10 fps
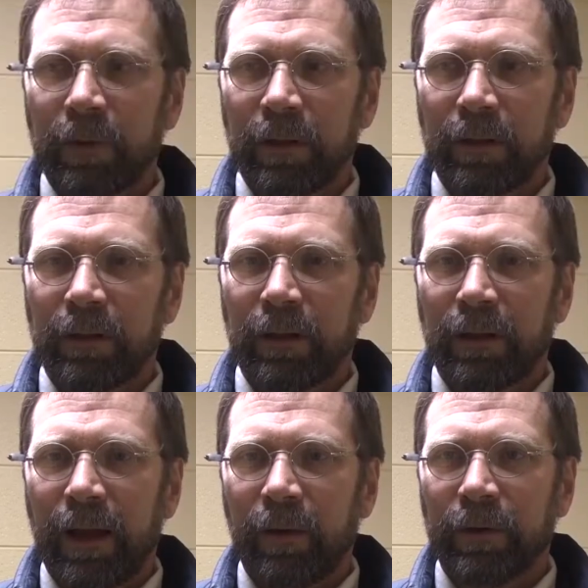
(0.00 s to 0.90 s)
will
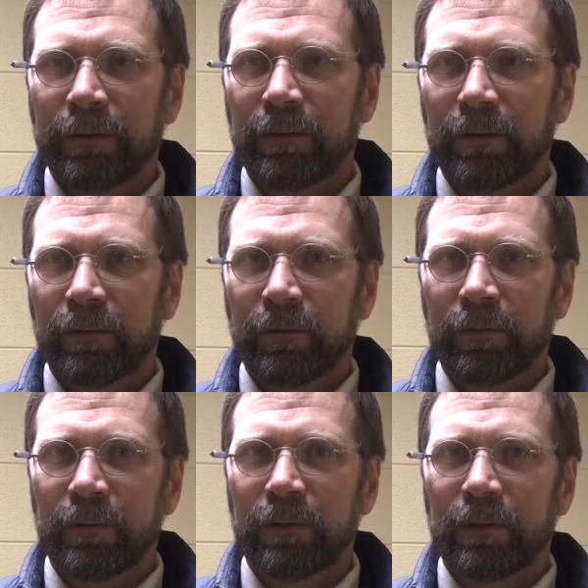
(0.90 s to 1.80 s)
allow us
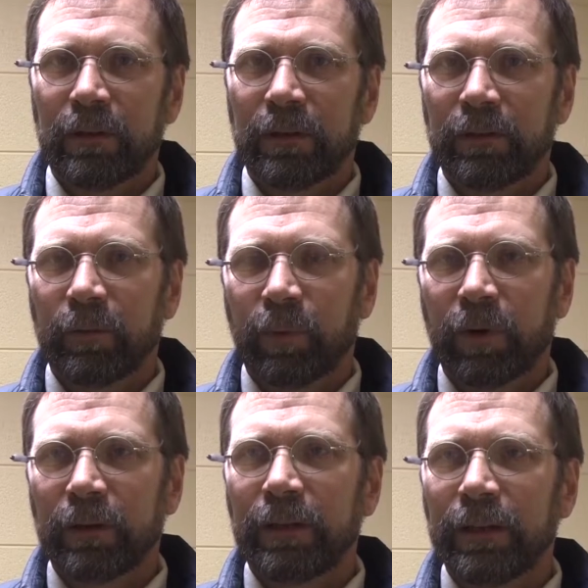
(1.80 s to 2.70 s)
to uh,
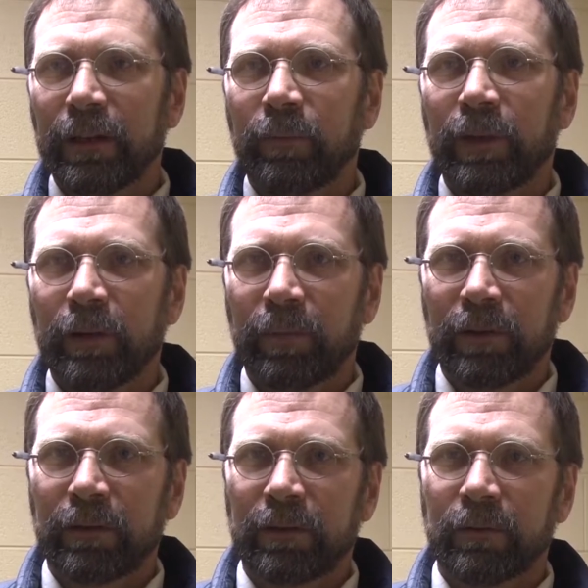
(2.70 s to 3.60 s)
support linking
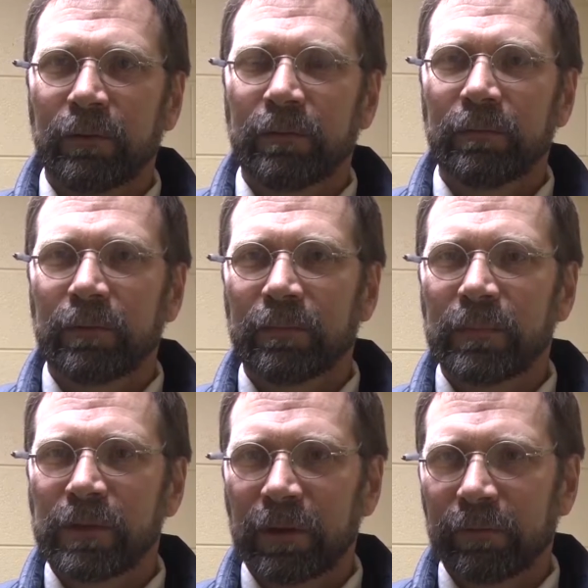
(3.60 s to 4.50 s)
people to
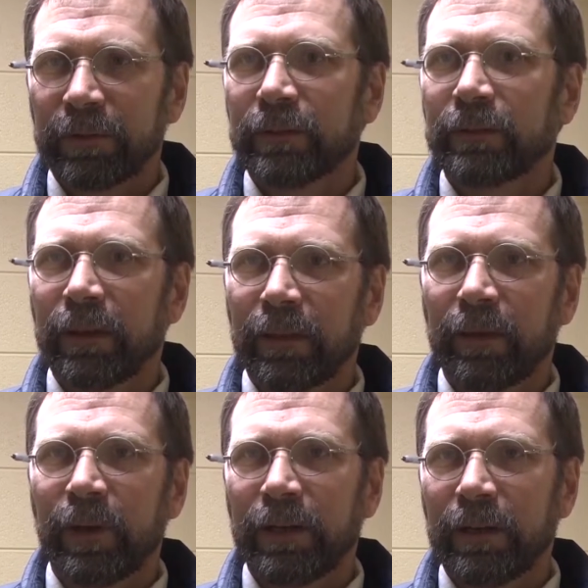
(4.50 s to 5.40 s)
services that
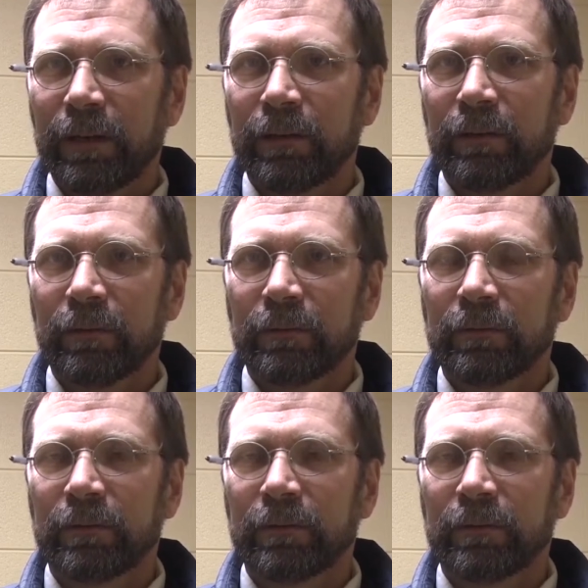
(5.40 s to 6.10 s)
they may need to